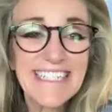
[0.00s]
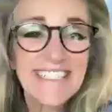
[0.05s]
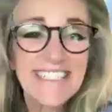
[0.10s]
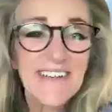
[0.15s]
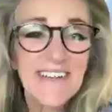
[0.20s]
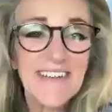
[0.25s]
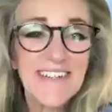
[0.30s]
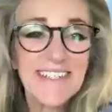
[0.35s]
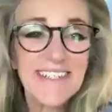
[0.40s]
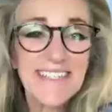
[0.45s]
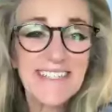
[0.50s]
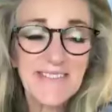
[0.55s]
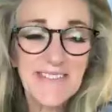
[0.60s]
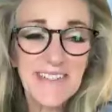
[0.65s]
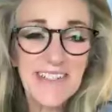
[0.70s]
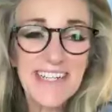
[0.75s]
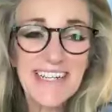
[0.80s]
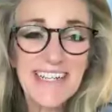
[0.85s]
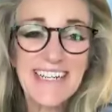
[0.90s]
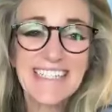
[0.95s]
So it's
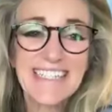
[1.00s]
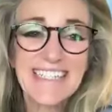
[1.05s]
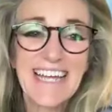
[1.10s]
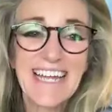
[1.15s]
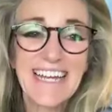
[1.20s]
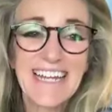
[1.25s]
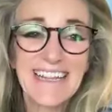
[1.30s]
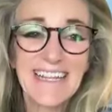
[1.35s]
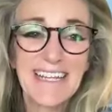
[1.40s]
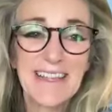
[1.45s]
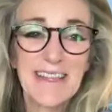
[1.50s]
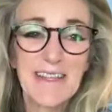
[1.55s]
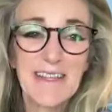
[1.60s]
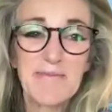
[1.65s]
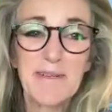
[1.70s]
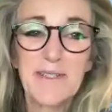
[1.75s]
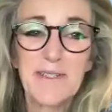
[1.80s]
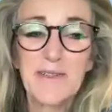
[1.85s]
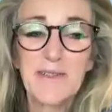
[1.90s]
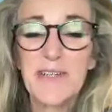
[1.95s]
very exciting that they'll
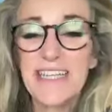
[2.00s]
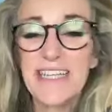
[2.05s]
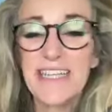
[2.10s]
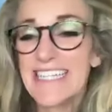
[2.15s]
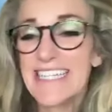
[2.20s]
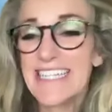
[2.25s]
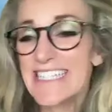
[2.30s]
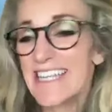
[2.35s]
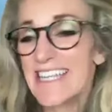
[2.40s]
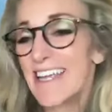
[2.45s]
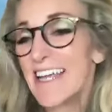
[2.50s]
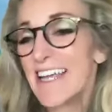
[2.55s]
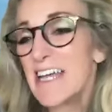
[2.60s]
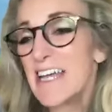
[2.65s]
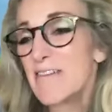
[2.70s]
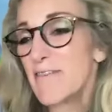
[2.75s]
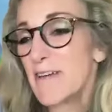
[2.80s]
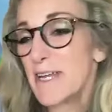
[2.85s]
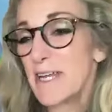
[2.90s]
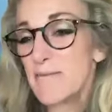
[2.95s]
be doing this.
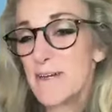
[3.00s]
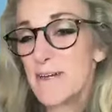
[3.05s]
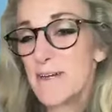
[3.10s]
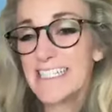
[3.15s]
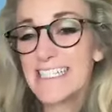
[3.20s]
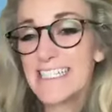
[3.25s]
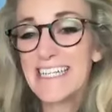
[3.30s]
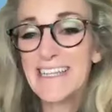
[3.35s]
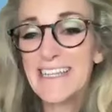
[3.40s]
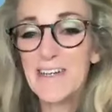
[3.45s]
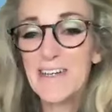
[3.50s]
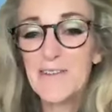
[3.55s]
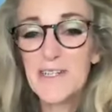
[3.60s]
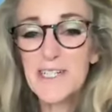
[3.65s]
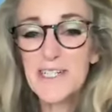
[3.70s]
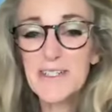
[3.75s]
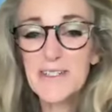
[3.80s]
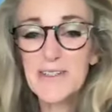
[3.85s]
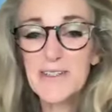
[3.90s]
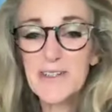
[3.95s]
If anybody's in the
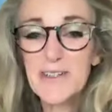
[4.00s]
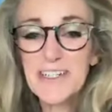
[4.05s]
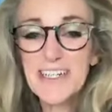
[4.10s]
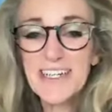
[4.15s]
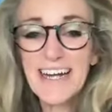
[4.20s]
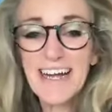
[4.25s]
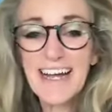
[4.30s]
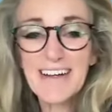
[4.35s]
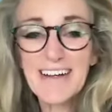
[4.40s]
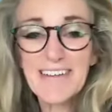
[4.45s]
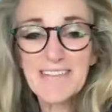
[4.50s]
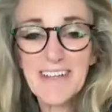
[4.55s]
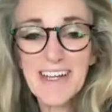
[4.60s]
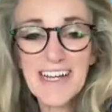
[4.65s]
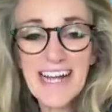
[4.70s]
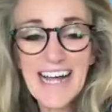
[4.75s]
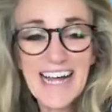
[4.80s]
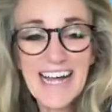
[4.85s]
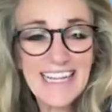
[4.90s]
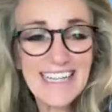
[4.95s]
North Shore of
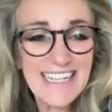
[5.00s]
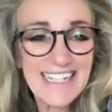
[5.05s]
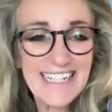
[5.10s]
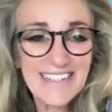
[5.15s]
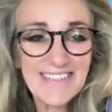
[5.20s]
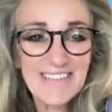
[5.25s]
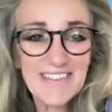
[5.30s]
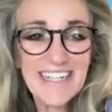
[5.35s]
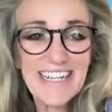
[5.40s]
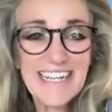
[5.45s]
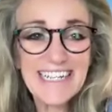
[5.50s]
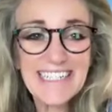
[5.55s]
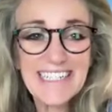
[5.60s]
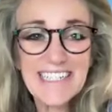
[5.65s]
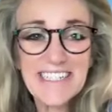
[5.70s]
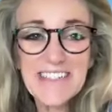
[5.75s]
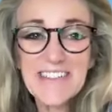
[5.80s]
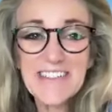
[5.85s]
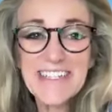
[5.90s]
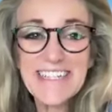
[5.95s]
Long Island and would like
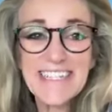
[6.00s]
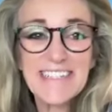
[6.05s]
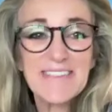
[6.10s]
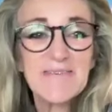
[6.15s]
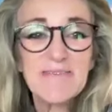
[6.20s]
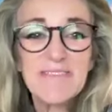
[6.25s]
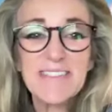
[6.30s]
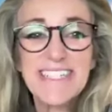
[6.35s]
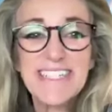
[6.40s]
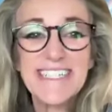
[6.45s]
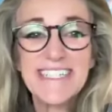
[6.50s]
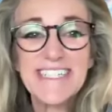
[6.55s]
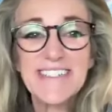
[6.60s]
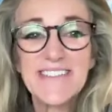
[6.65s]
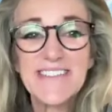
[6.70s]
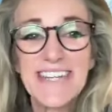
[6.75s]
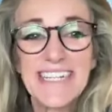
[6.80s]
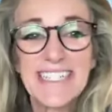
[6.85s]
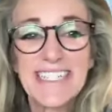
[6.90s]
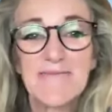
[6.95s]
to join them, please
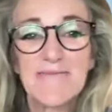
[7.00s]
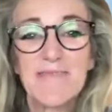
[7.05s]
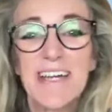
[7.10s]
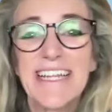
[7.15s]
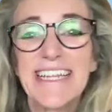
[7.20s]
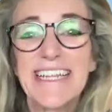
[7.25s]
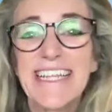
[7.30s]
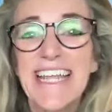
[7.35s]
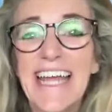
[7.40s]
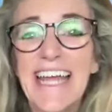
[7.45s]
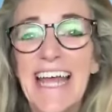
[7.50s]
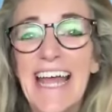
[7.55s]
do next month.